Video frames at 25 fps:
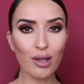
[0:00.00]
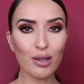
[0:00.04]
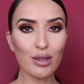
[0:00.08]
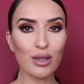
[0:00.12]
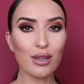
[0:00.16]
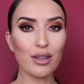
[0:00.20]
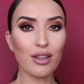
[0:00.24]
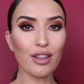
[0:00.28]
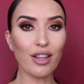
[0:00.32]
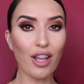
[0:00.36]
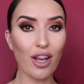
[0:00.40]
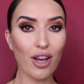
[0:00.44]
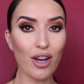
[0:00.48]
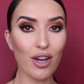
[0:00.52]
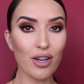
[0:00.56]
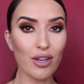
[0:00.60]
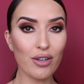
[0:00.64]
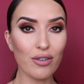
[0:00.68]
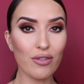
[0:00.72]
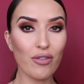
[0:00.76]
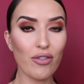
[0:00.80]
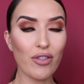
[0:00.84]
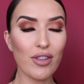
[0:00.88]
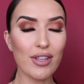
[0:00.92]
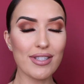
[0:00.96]

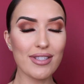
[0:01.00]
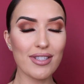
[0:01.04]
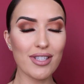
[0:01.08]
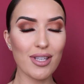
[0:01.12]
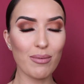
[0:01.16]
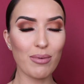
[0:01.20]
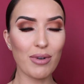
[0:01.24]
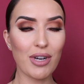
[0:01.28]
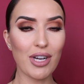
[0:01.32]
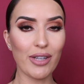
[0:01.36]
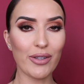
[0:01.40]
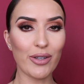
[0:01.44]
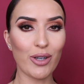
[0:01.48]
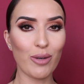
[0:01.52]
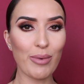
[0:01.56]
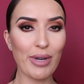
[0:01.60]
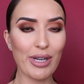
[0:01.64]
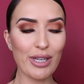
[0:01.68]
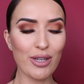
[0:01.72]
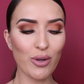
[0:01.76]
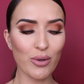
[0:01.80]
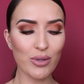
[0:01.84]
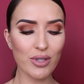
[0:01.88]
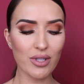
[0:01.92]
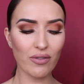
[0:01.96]
love this lip color by
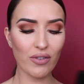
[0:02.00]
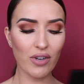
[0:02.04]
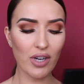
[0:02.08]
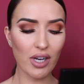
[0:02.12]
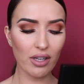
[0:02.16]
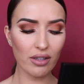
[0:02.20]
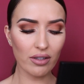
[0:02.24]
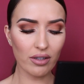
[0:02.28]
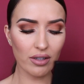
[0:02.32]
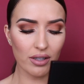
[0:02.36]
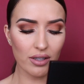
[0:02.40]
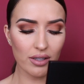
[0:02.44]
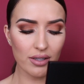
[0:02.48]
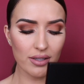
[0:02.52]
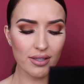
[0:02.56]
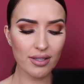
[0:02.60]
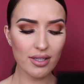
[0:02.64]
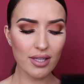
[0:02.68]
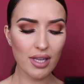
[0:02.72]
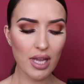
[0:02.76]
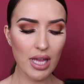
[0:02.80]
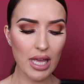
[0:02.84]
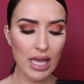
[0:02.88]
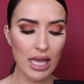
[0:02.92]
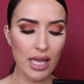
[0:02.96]
Dose of
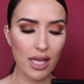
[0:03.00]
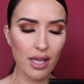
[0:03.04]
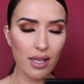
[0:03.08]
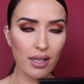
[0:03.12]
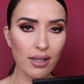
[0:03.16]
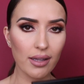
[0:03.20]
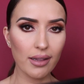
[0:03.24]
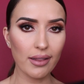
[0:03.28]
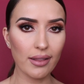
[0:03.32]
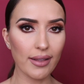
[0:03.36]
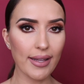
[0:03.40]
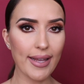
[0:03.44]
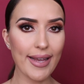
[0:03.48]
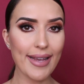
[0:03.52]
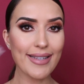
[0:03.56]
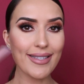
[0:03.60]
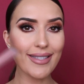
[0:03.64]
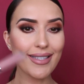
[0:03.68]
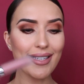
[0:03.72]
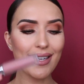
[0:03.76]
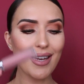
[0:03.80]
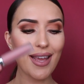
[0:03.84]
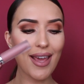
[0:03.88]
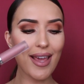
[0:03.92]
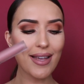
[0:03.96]
Colors.
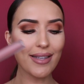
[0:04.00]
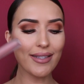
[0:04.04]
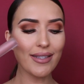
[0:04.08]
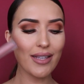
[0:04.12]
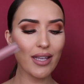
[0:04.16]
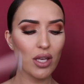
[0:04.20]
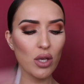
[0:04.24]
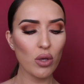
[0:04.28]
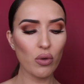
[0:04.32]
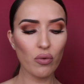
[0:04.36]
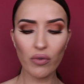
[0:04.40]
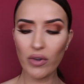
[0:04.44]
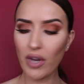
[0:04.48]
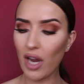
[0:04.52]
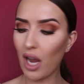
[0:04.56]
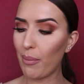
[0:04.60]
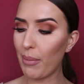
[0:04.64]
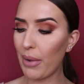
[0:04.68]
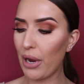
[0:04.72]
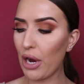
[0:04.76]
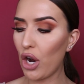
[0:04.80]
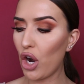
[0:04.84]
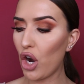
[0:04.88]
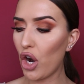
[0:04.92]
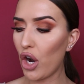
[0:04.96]
Lazy Daisy, you've got
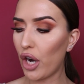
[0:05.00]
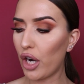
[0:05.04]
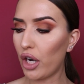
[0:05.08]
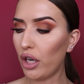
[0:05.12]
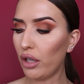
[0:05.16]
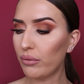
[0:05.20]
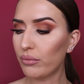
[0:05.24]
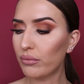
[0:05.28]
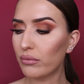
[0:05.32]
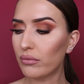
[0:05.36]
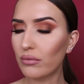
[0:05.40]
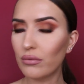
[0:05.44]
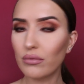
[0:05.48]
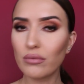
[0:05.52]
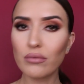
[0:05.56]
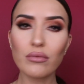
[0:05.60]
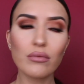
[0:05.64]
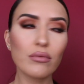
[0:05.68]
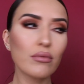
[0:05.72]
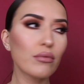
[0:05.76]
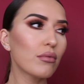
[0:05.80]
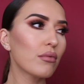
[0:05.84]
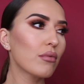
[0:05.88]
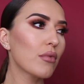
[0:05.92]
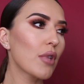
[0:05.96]
my heart.
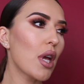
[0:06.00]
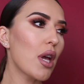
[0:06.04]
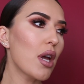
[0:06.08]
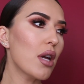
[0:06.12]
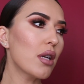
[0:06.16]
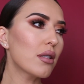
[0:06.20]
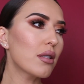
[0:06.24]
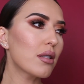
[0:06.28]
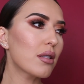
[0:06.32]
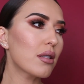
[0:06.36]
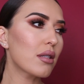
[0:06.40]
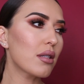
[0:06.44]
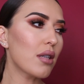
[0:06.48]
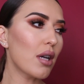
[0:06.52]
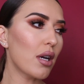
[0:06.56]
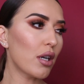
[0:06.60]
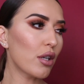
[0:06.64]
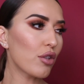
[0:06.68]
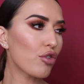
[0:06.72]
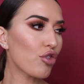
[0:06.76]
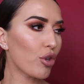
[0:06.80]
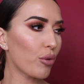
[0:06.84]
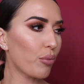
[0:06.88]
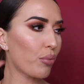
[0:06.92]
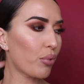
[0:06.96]
It's
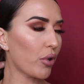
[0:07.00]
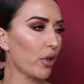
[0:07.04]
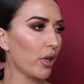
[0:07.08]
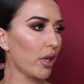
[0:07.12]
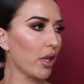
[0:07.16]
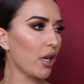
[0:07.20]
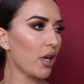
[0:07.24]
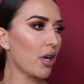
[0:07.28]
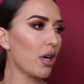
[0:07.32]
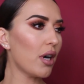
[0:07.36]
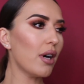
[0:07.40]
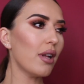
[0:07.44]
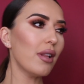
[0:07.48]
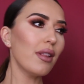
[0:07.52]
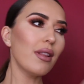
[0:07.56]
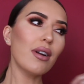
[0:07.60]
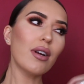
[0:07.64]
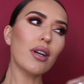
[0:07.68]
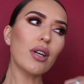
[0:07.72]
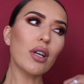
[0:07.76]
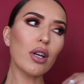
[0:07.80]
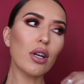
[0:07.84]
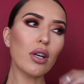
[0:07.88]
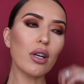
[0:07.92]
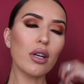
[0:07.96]
such a pretty
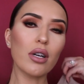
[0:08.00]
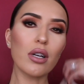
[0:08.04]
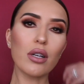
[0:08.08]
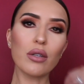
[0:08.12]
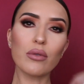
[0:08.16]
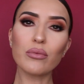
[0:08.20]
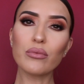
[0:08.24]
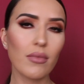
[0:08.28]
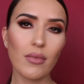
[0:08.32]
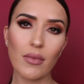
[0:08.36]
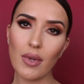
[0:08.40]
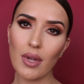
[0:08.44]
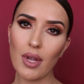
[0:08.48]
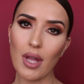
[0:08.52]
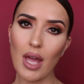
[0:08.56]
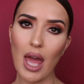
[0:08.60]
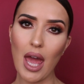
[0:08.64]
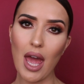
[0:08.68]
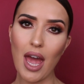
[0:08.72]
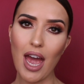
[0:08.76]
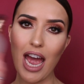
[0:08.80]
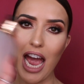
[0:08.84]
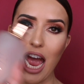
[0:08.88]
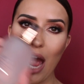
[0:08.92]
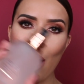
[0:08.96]
color.
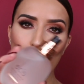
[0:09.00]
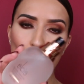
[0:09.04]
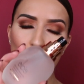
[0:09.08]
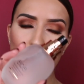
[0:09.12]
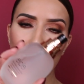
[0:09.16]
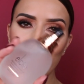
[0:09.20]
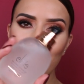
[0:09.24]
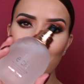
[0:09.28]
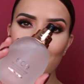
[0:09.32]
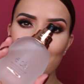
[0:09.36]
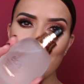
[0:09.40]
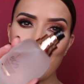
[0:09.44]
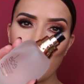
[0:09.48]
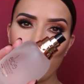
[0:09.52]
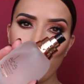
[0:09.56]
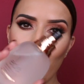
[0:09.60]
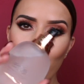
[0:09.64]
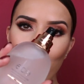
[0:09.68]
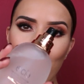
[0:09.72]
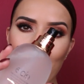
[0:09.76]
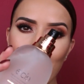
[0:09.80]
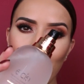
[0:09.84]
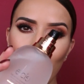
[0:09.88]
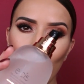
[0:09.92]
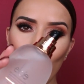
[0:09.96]
I'm about to set my
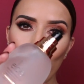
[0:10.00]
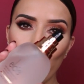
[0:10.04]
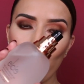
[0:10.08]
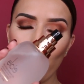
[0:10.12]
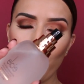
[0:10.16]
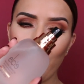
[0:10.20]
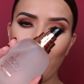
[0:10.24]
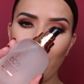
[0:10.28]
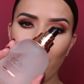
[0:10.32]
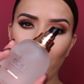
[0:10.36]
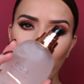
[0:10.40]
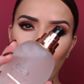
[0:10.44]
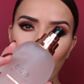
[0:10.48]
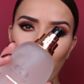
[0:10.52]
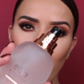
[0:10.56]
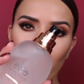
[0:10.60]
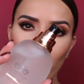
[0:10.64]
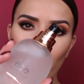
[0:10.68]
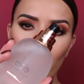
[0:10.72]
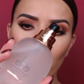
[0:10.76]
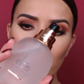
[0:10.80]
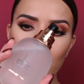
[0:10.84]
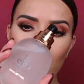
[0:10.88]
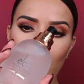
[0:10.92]
makeup with my favorite